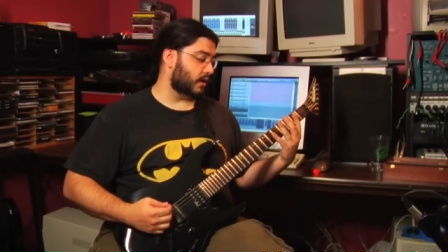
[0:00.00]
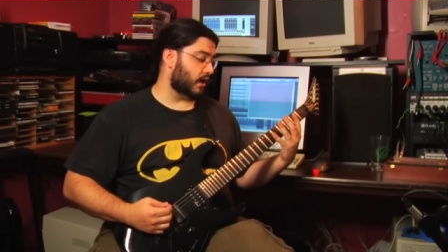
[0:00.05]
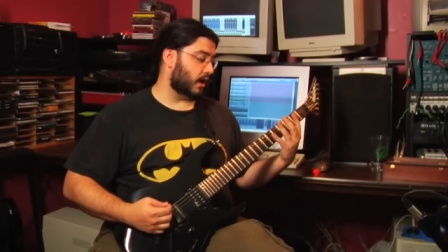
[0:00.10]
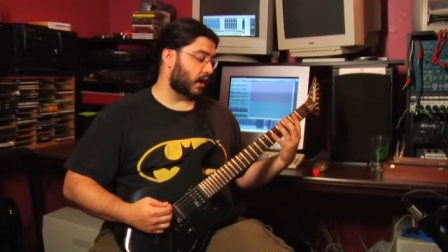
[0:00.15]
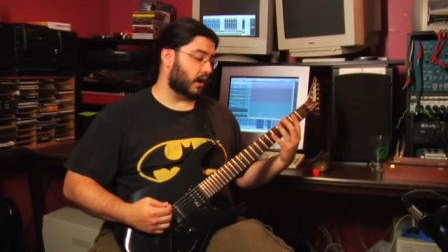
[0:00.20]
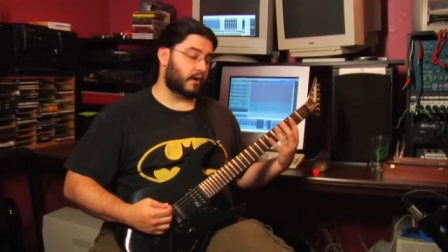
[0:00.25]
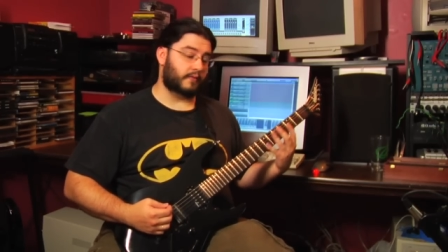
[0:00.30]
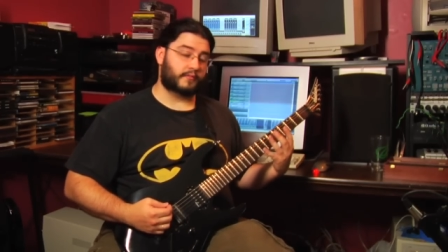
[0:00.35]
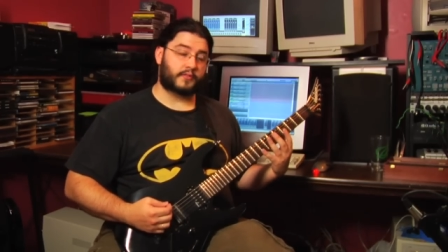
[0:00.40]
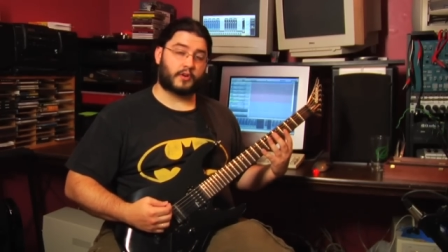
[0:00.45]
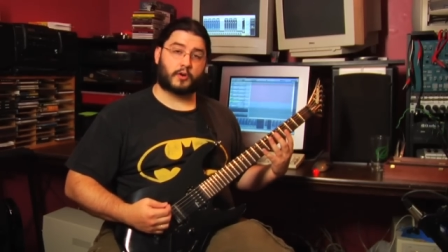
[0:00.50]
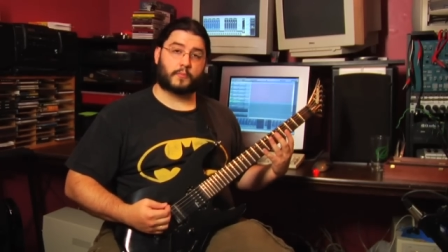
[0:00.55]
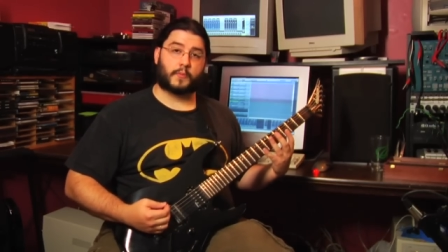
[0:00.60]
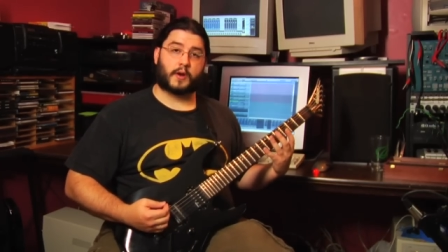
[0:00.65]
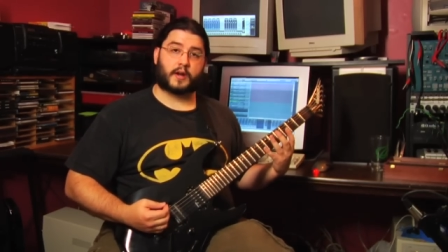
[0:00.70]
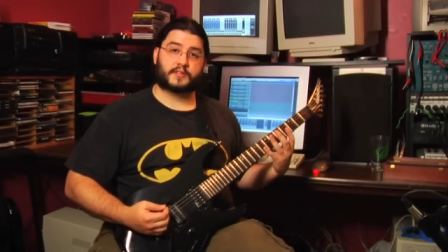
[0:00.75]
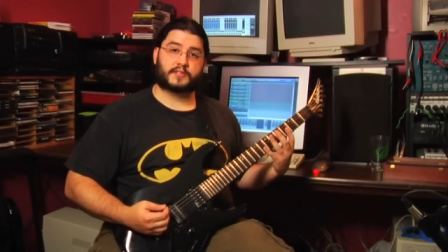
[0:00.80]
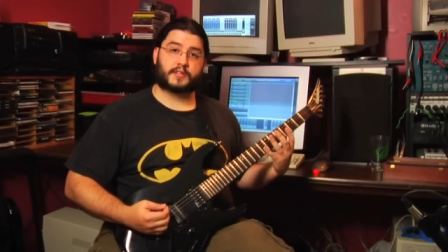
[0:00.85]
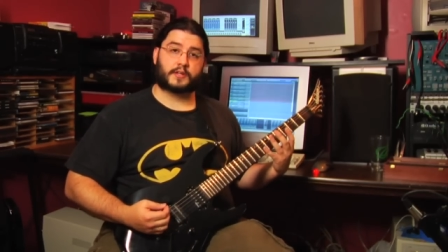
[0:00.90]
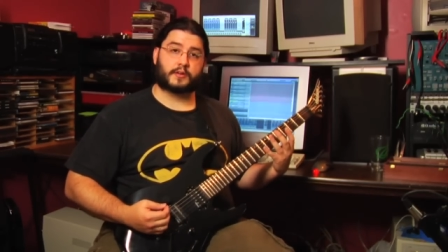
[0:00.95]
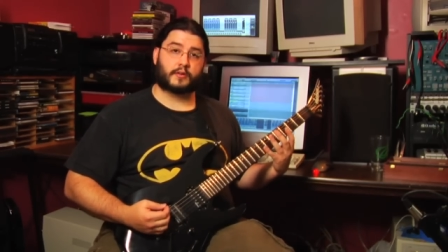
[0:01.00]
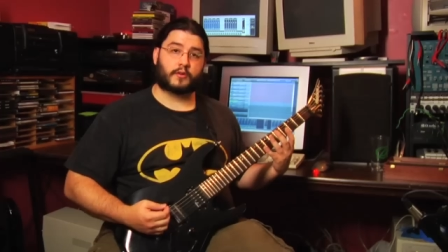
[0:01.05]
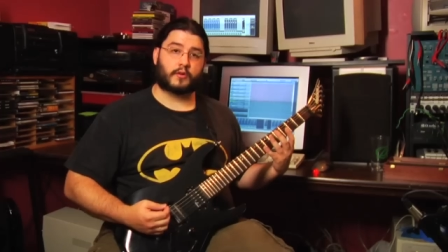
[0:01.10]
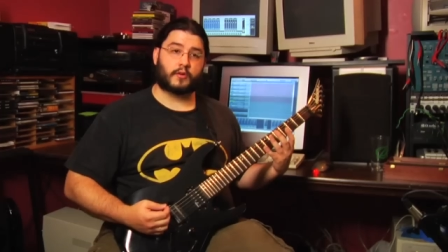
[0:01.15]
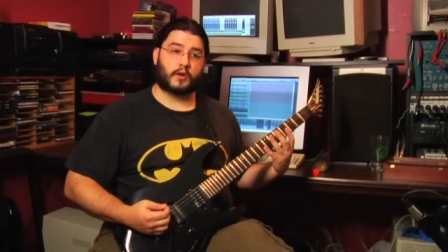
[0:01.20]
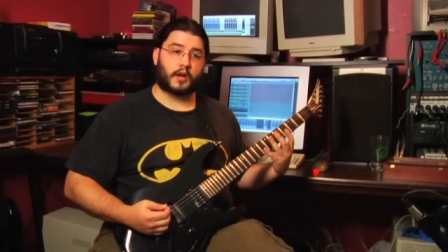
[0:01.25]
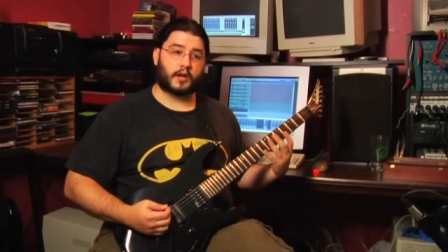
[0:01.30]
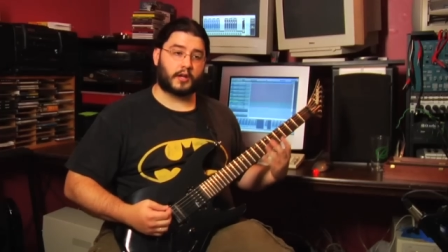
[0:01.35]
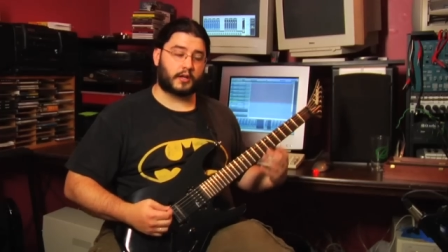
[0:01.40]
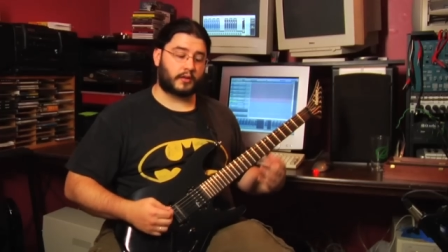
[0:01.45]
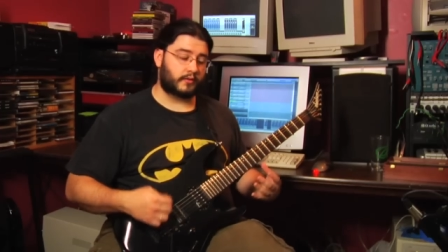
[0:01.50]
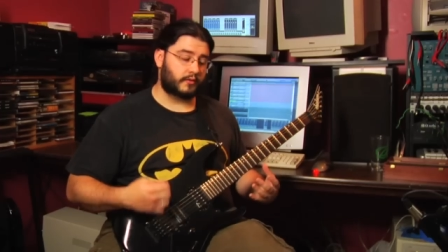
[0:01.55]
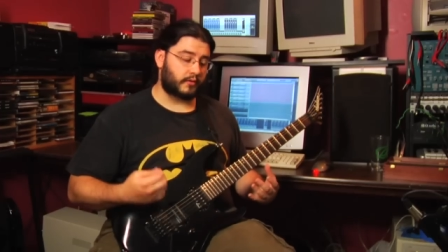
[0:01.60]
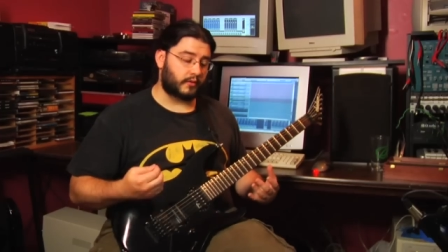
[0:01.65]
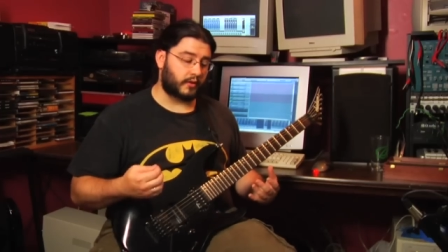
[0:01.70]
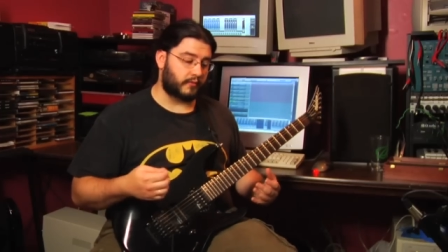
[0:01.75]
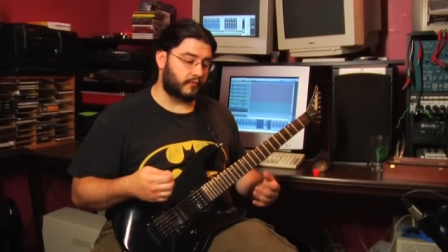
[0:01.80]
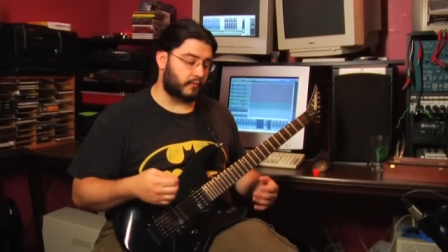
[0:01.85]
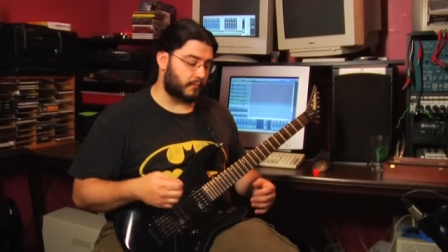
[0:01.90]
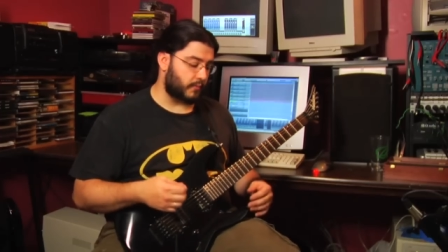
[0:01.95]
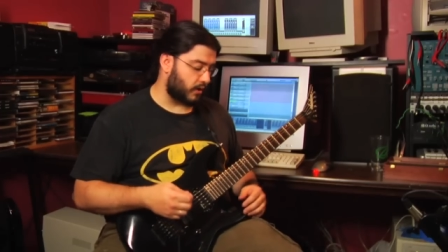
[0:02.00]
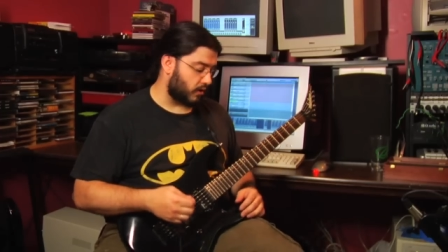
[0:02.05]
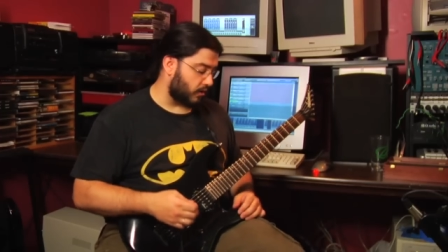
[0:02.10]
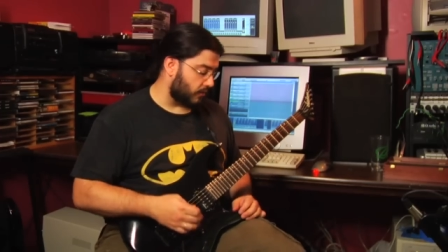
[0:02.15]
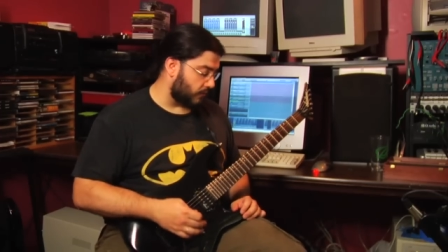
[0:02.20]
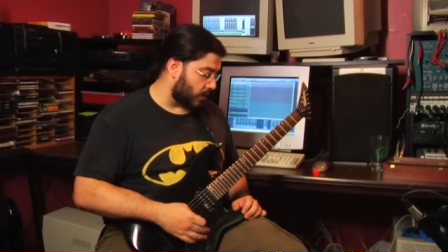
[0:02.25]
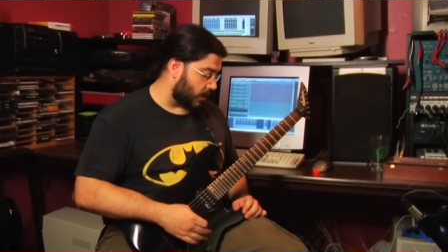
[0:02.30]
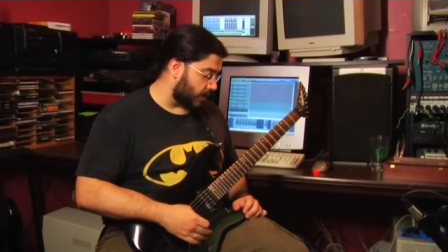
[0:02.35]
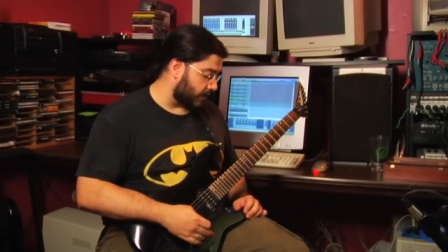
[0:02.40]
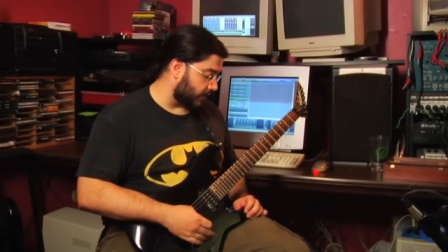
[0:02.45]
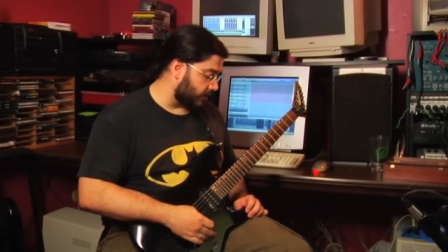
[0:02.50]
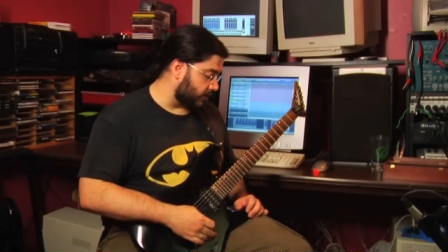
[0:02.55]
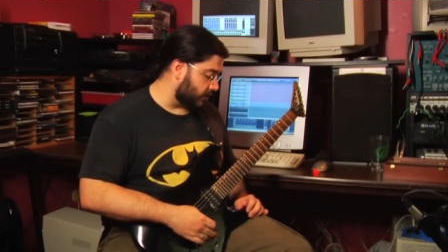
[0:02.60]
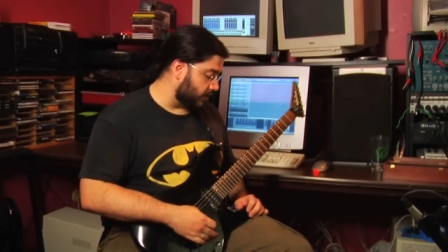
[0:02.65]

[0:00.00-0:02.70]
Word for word: of the harmonics that you're creating. It'll give you a better harmonic.